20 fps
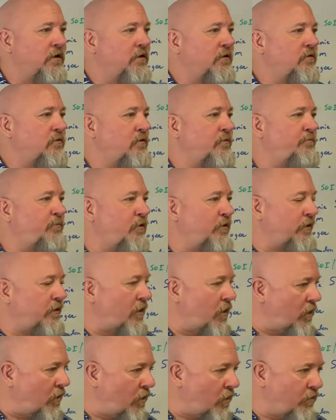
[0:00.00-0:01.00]
We're pulling
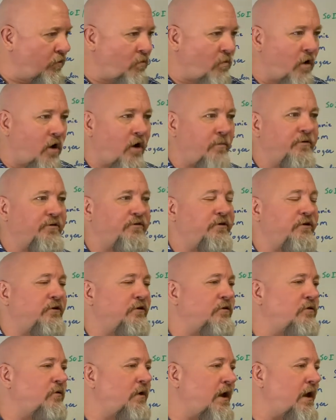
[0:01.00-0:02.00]
all the wall
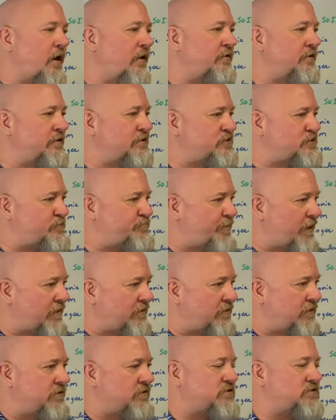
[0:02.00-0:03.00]
material out,
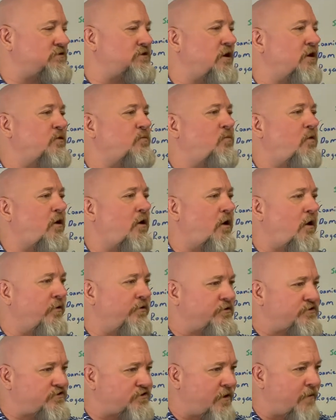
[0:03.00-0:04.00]
inspecting the stud wall, the
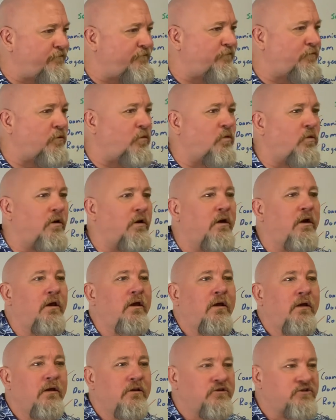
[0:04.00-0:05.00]
subfloor,
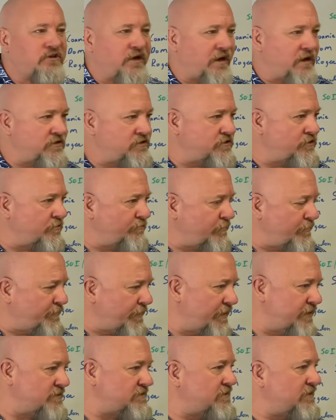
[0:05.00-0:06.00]
changing or
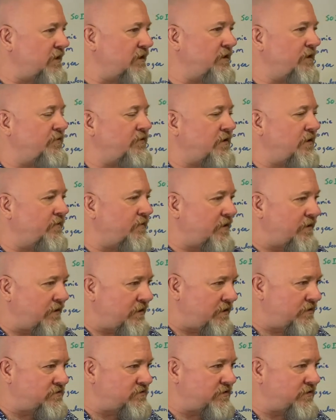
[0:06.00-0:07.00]
replacing anything that
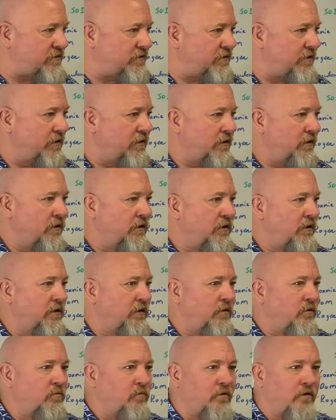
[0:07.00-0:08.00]
needs it.
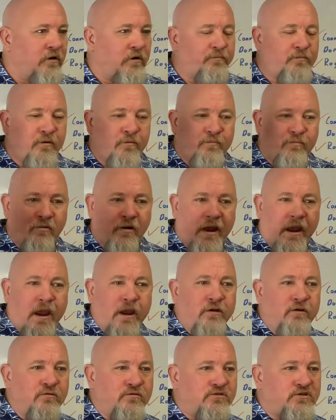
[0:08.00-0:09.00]
We're gonna put
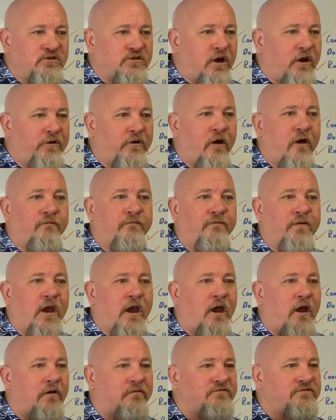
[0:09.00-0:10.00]
brand new shutoff
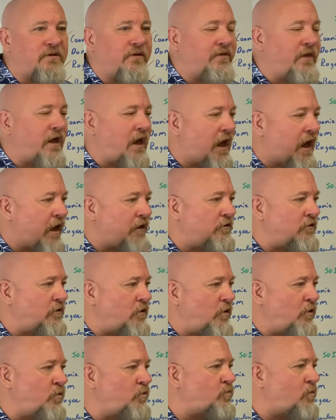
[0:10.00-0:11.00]
valves on the hot and
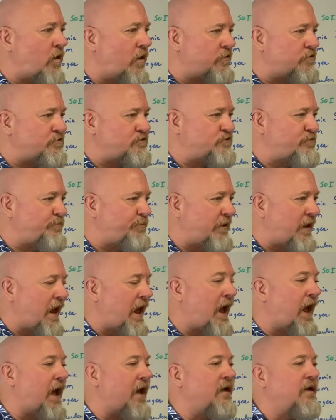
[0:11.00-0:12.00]
cold water
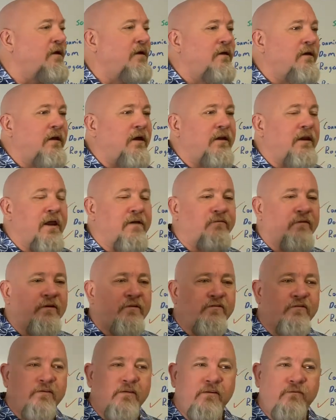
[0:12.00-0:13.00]
supply, and
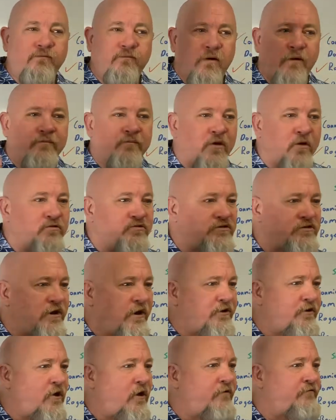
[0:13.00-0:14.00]
everything from those
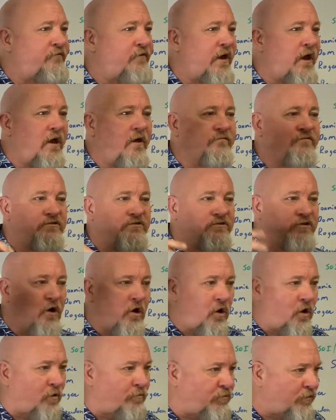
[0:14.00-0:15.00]
shutoff valves is
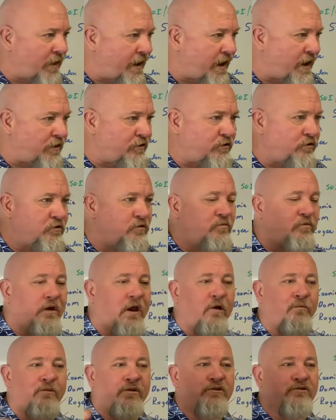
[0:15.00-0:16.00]
all brand new. We're
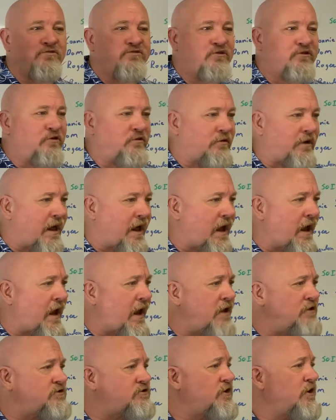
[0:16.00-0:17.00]
not reusing your
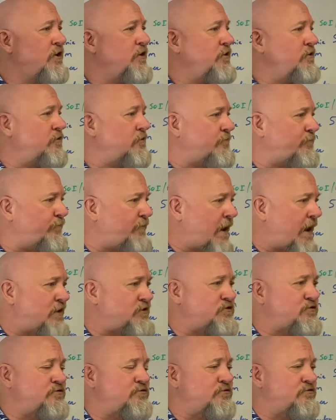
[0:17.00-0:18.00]
lines, your
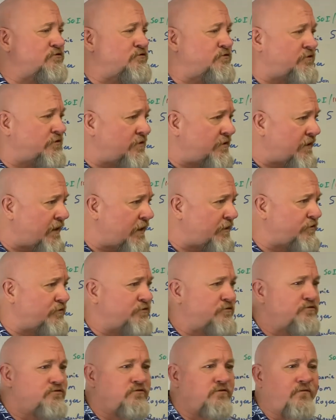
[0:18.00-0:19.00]
fasteners, your
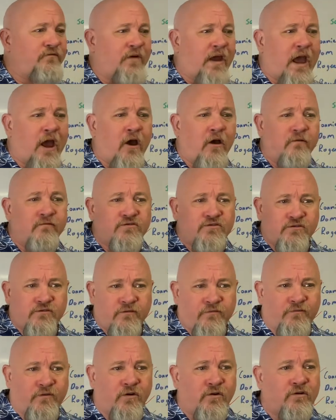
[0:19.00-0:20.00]
connectors, your valves, your
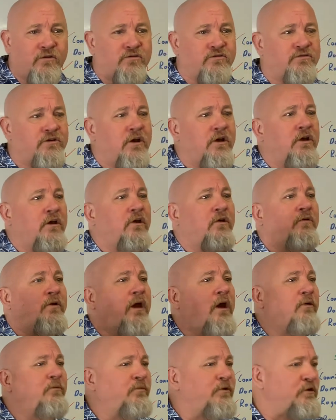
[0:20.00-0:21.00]
diverters,
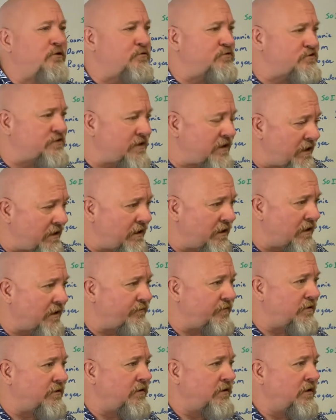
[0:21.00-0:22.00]
not reusing any of
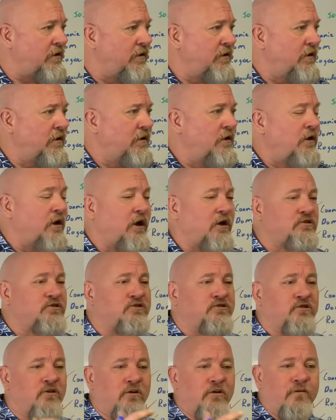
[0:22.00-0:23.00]
it. A
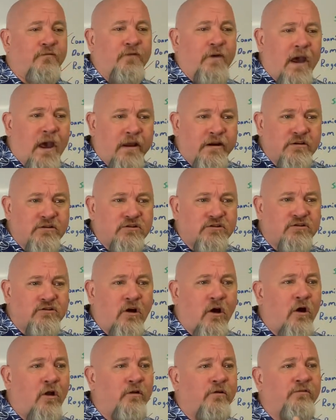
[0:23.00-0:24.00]
certified
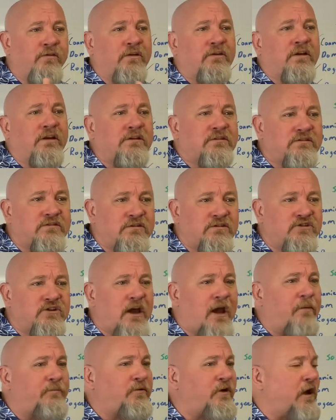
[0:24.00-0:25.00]
installer that gets the
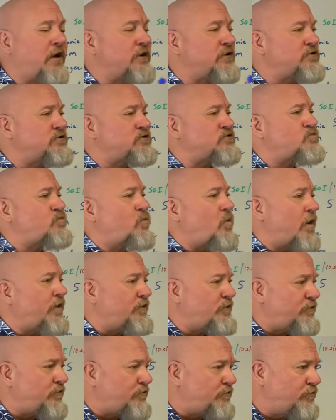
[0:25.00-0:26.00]
job done in just 1
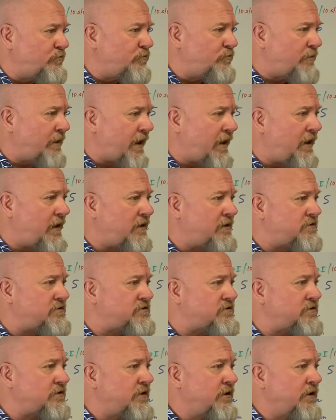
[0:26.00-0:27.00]
to 2 days.